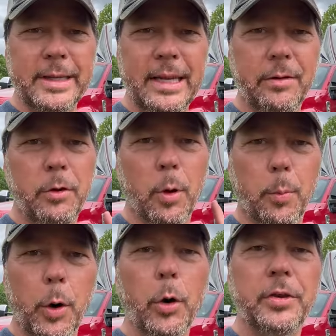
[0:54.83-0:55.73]
to give you a
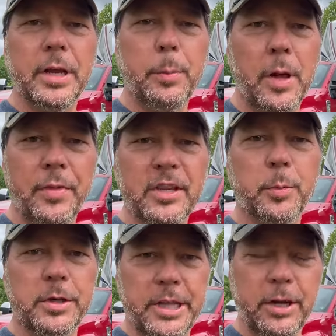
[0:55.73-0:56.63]
pro tip on this
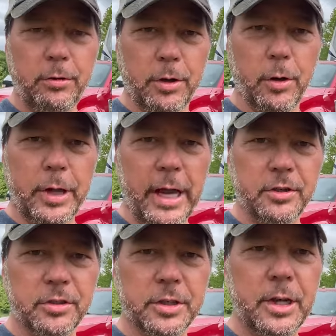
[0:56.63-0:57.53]
particular
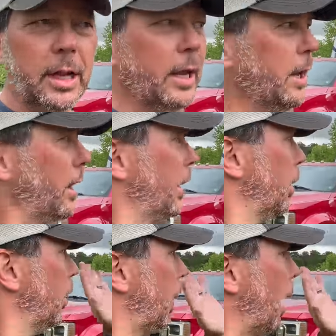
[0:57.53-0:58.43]
location,
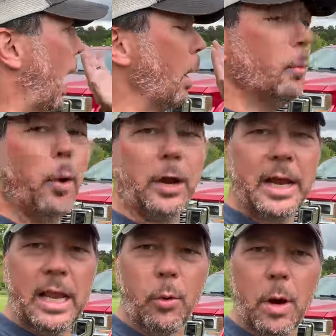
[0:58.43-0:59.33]
I would park
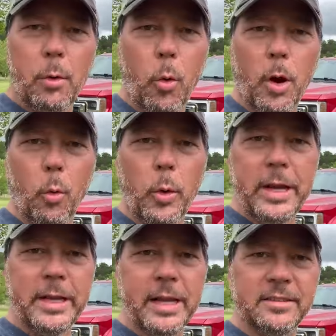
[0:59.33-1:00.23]
anywhere but where we
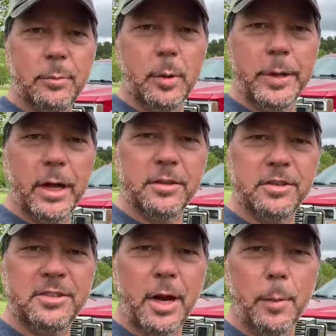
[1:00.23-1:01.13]
did, simply because you
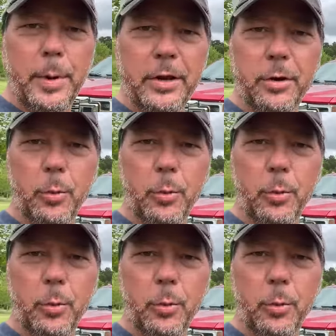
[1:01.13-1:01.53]
see our bedroom